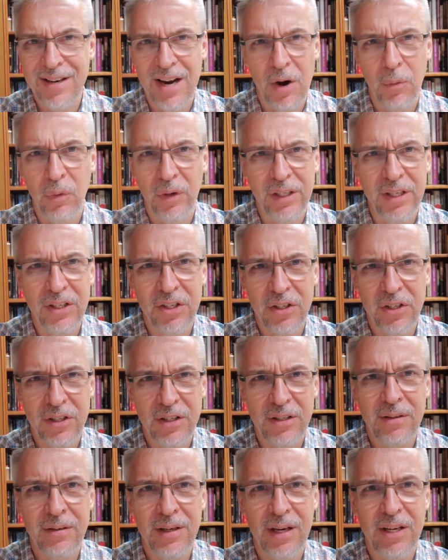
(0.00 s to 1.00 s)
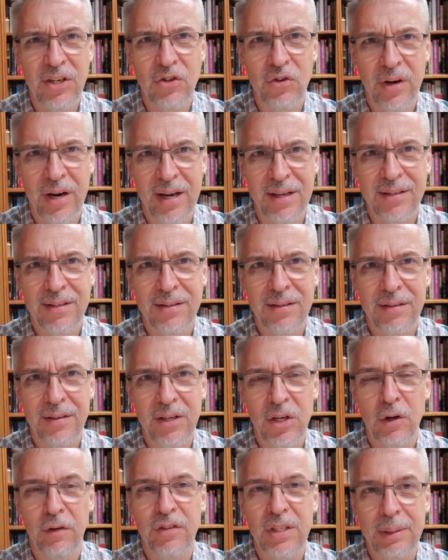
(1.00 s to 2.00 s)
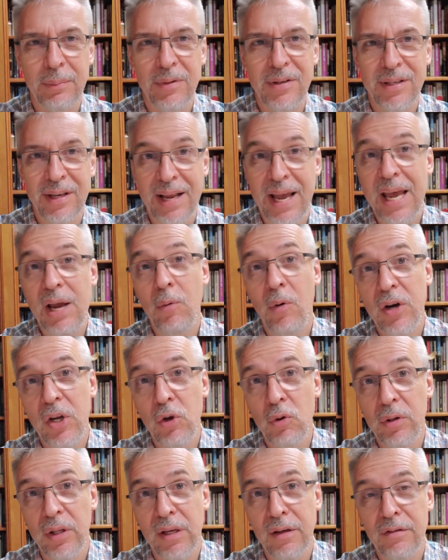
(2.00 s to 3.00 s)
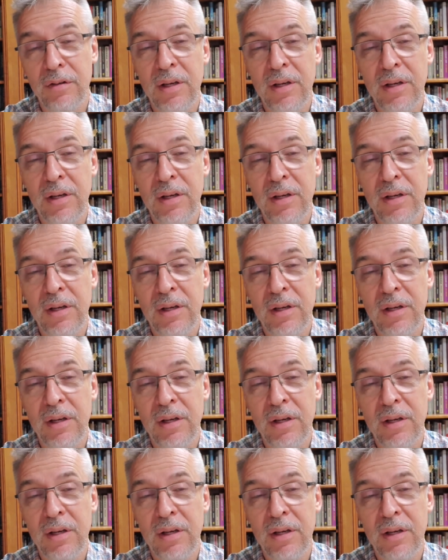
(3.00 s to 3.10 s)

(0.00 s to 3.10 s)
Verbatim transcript: not really a good address. You know, if someone said, "Hey, where do you live?"